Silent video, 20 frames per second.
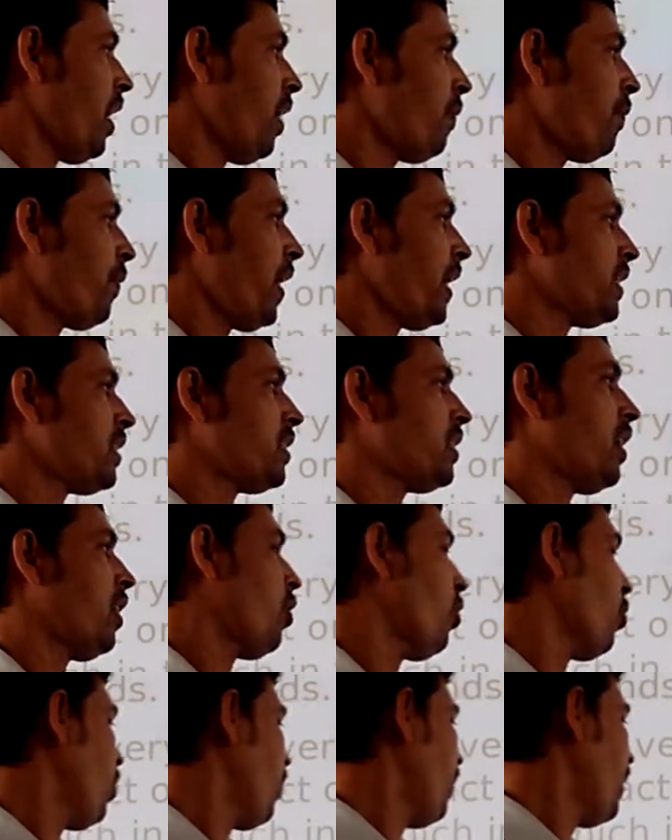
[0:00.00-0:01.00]
affects the
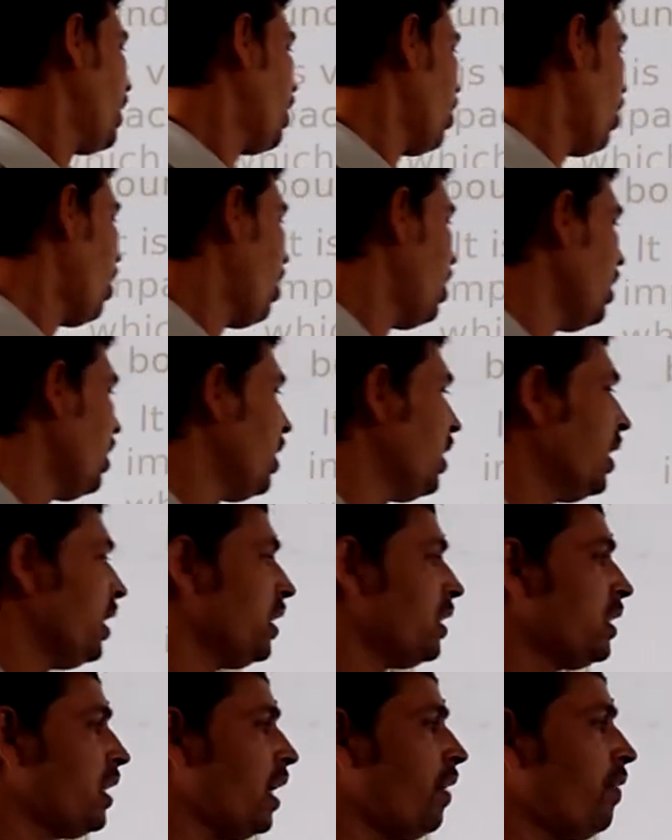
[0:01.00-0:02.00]

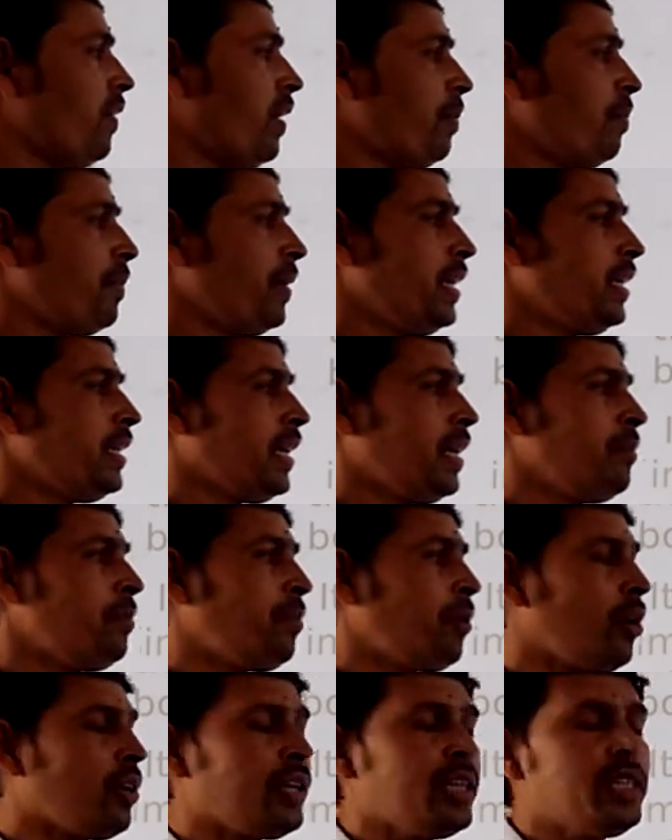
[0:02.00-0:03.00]
overall development
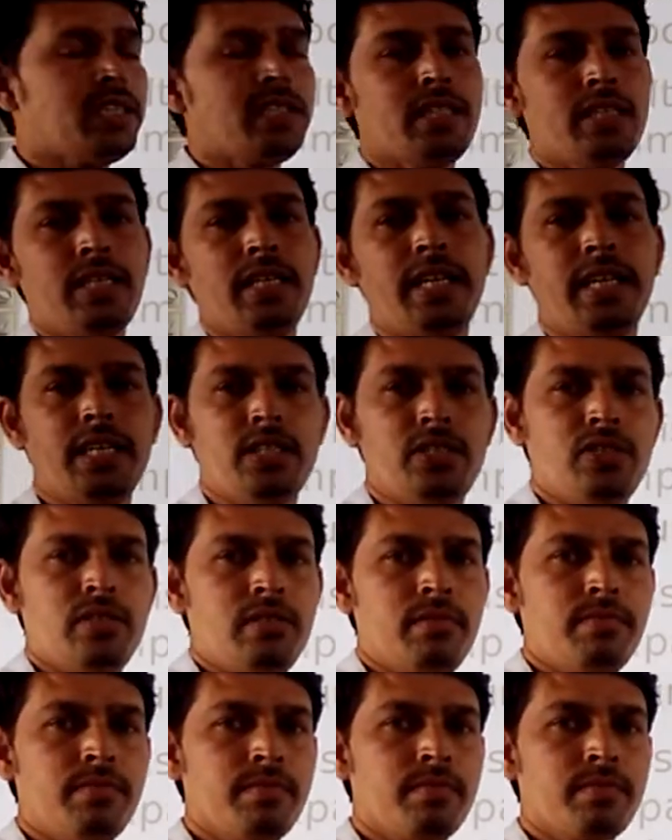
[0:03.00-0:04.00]
and progress in the
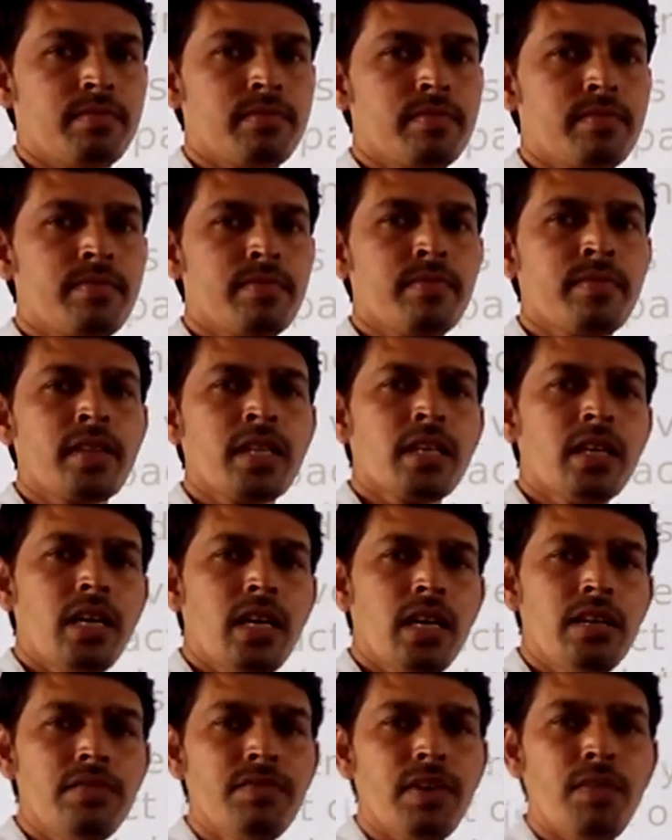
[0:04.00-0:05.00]
nature.
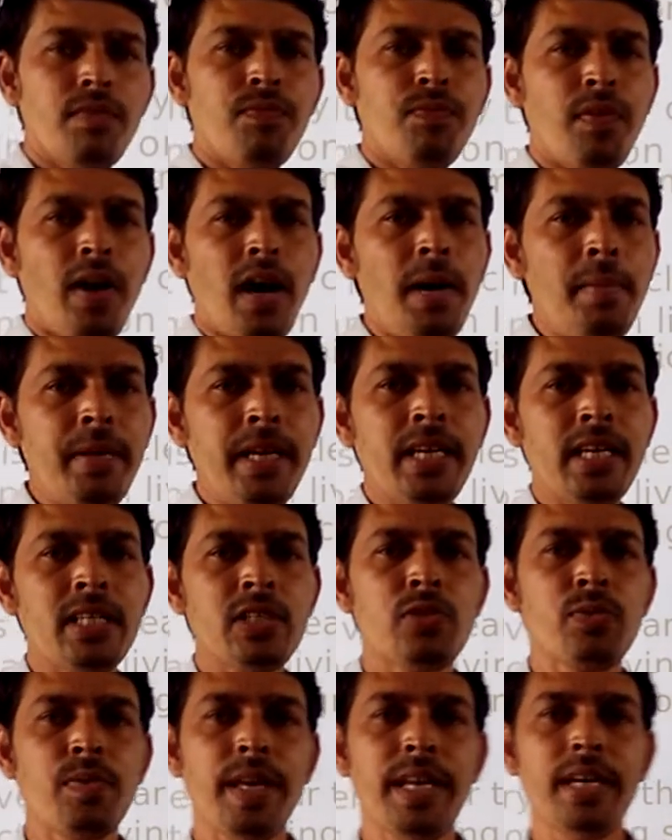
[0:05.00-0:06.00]
If the farming
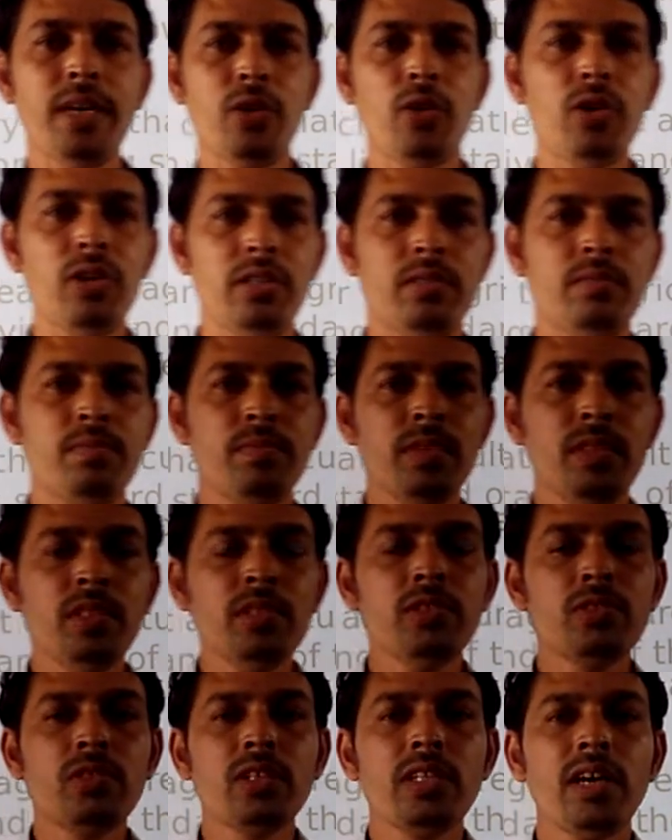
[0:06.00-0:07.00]
is very good,
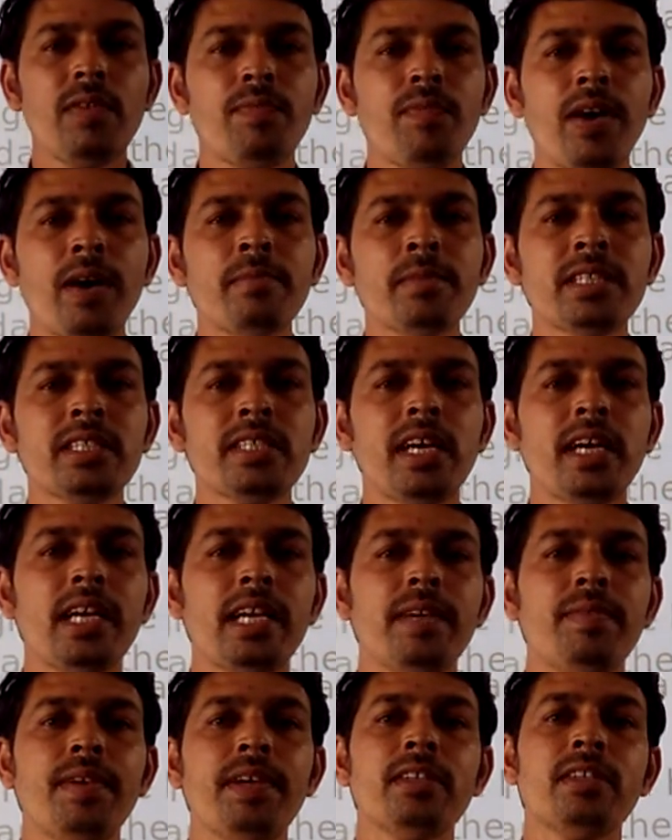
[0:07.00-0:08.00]
so the farmers
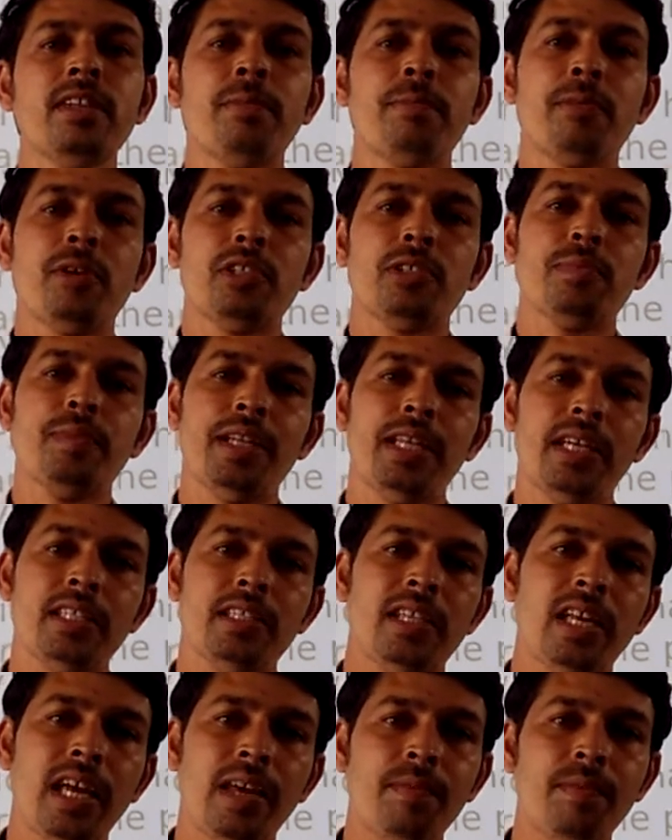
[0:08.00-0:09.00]
are living the prosperous
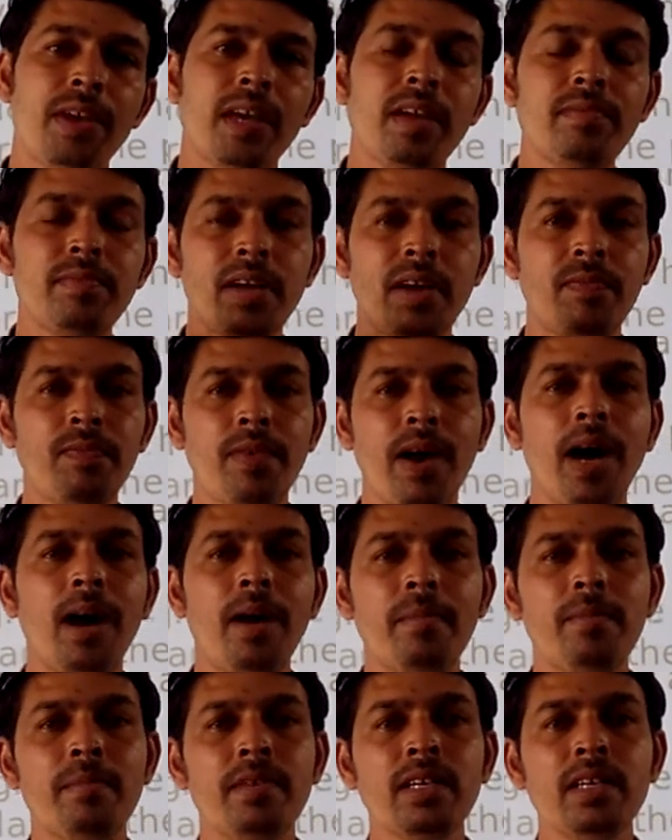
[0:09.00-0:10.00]
life. If the
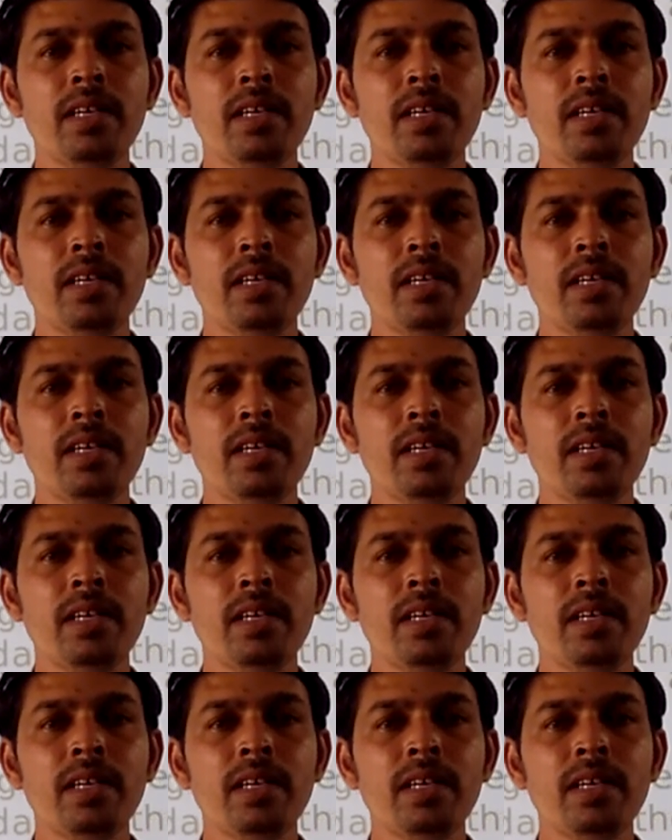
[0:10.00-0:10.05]
farm